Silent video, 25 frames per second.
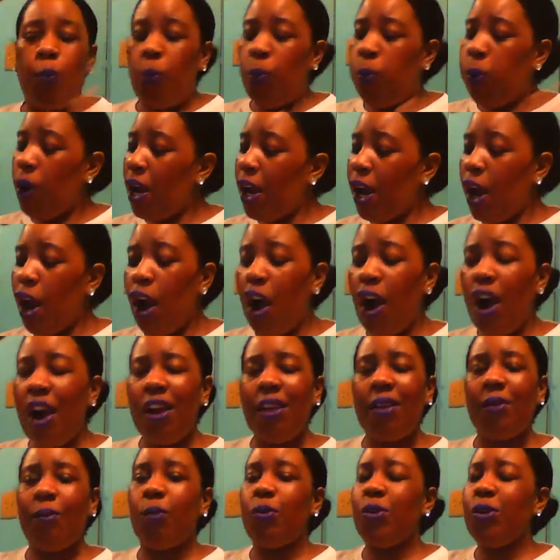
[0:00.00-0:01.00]
what are,
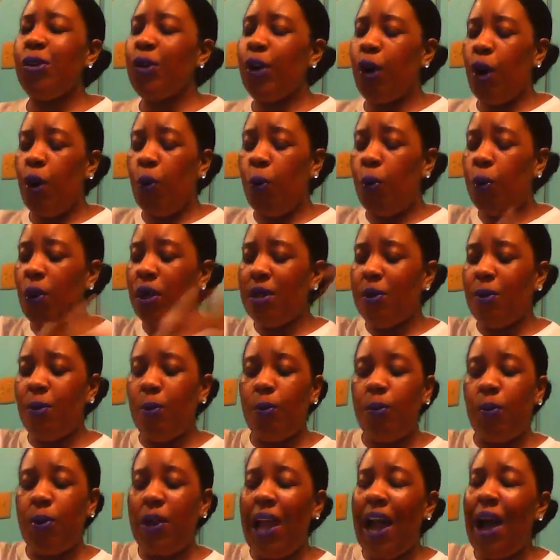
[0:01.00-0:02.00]
you know, what,
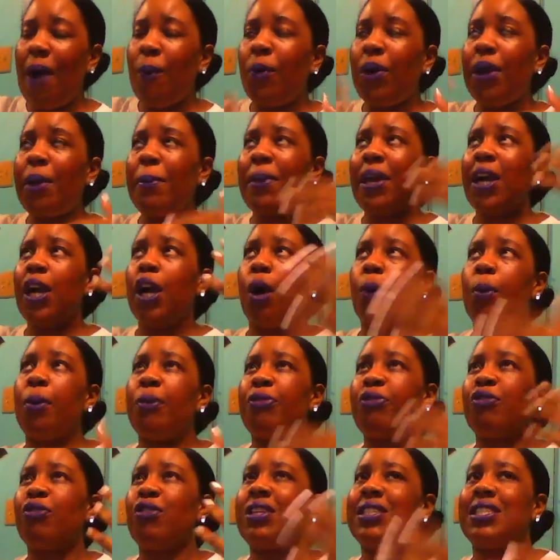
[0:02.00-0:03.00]
we, I wouldn't be going
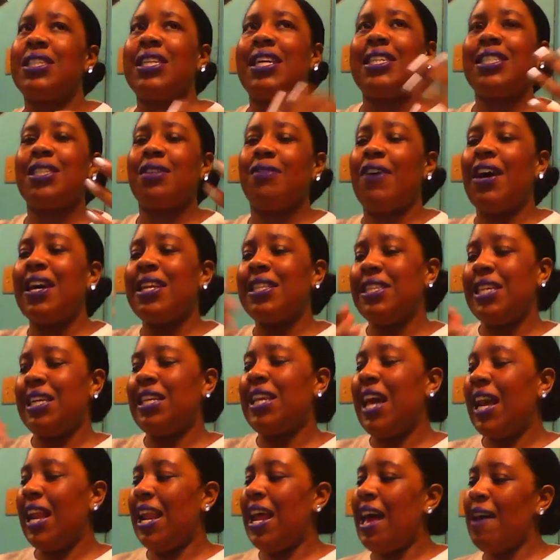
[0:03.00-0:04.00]
through these things if I did
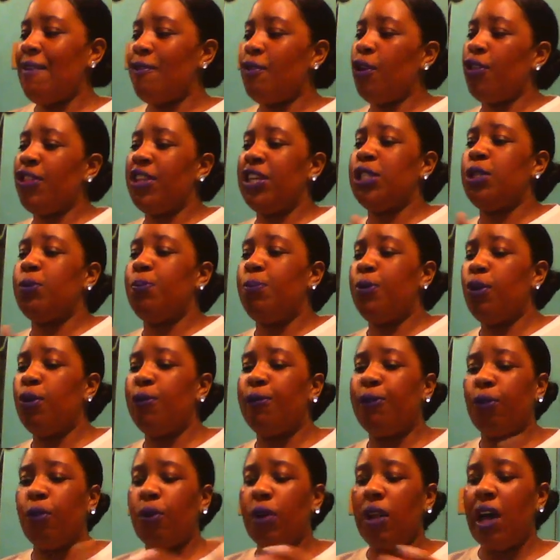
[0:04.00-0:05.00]
not have all these
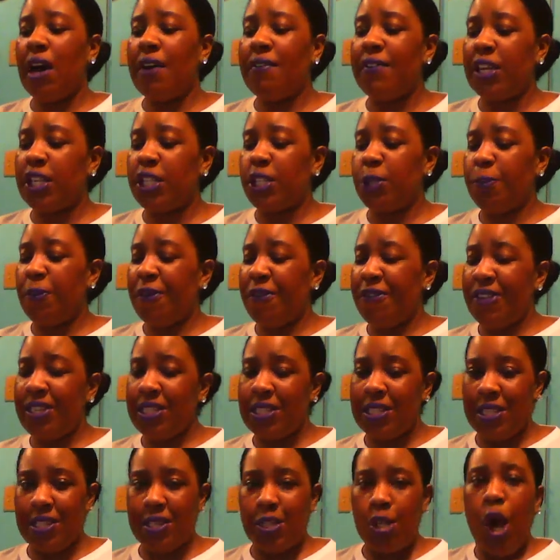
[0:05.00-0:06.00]
beautiful love
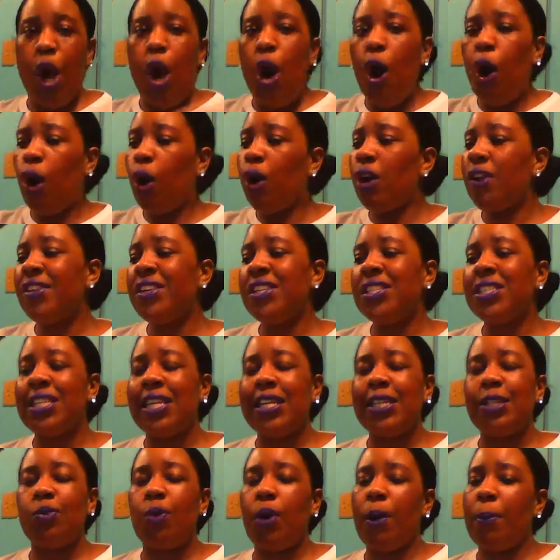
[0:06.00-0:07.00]
experiences. All these
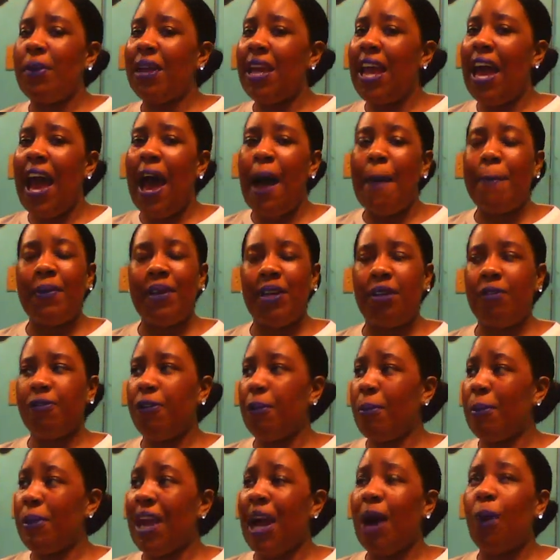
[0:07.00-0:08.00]
things wouldn't be happening
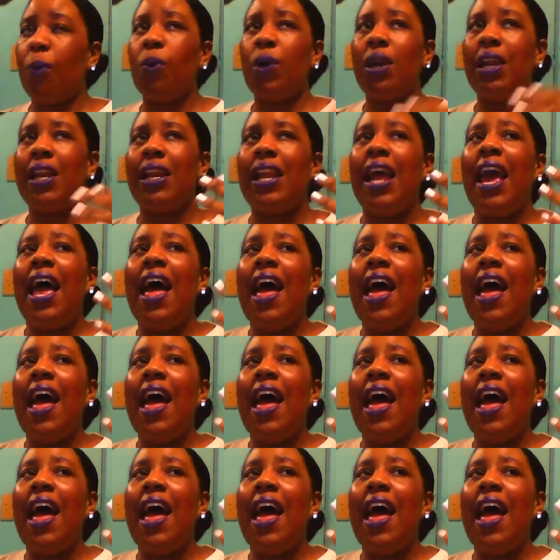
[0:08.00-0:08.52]
for me. I wouldn't